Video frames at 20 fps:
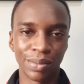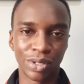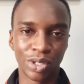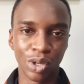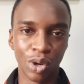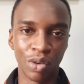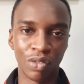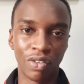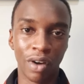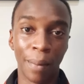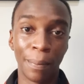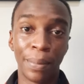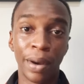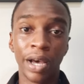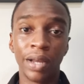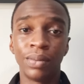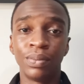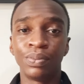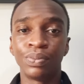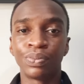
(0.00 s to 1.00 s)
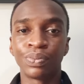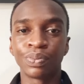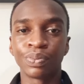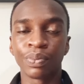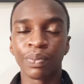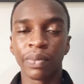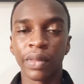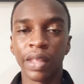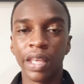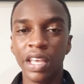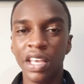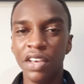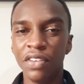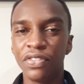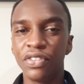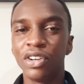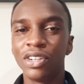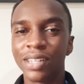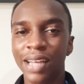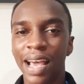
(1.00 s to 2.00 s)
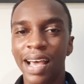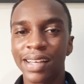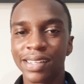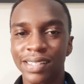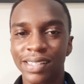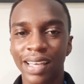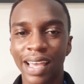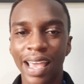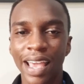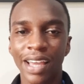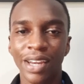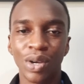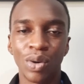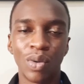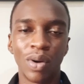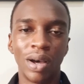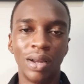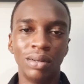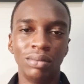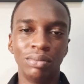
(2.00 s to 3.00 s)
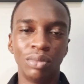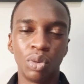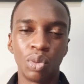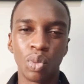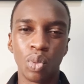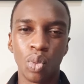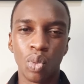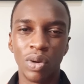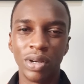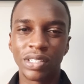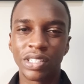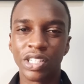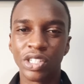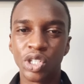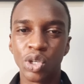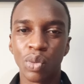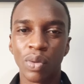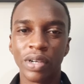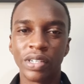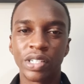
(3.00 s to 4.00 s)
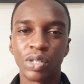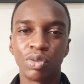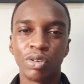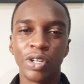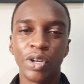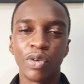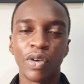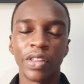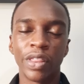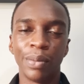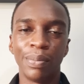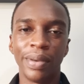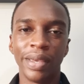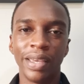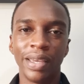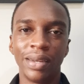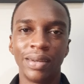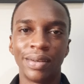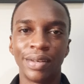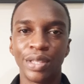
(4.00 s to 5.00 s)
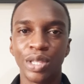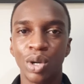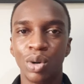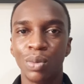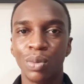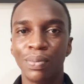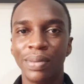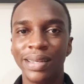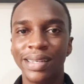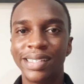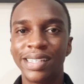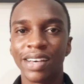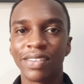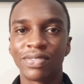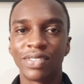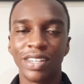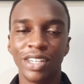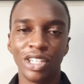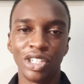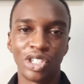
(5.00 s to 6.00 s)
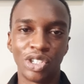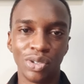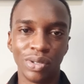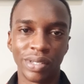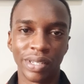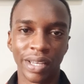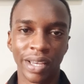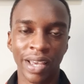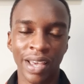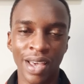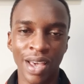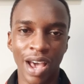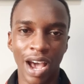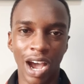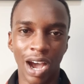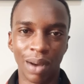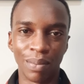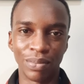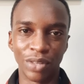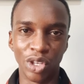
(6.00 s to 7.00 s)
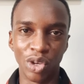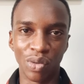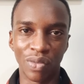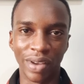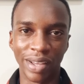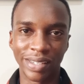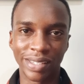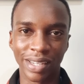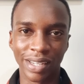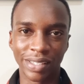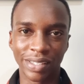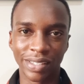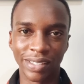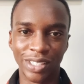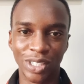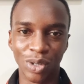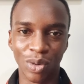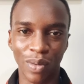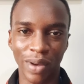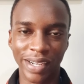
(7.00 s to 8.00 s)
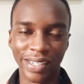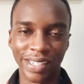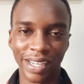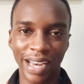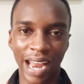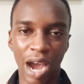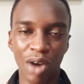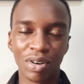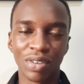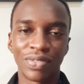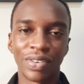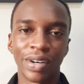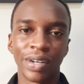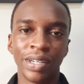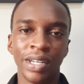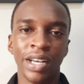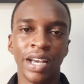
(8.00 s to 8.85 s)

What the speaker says: so far. But if you're to ask anyone, which situation would you rather be in? They will be definitely choosing the Juventus situation. However,